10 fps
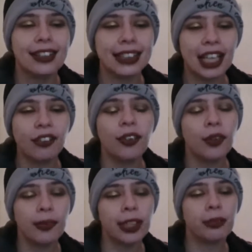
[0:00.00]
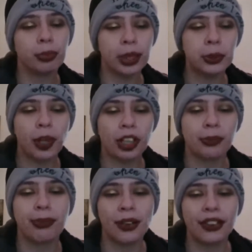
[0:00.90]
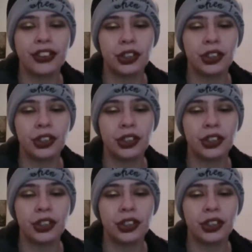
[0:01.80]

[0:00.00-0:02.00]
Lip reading: "Does every woman in Bridgewater marry